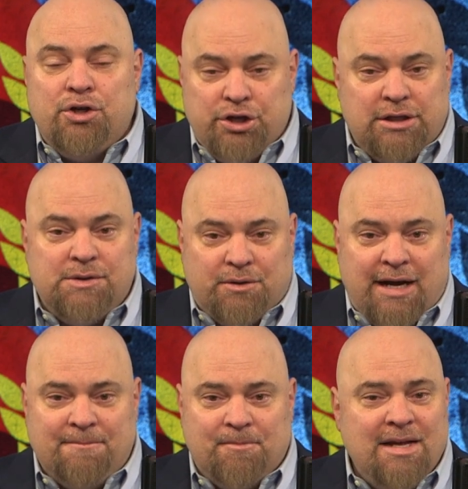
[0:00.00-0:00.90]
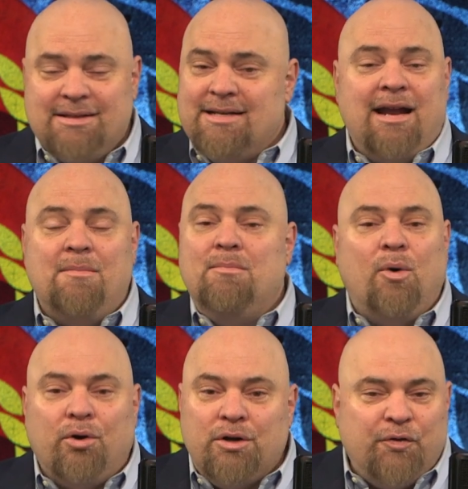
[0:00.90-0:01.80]
goods, right? It's not a
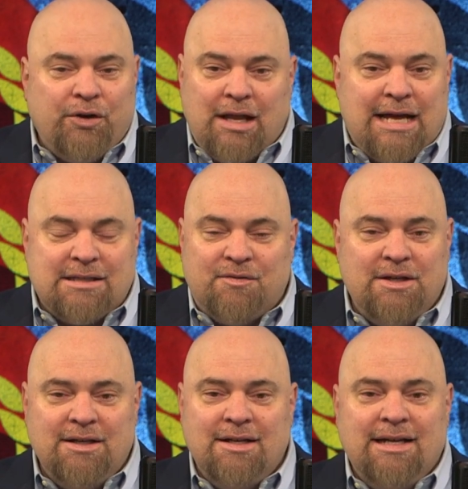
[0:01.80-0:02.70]
moral philosophy.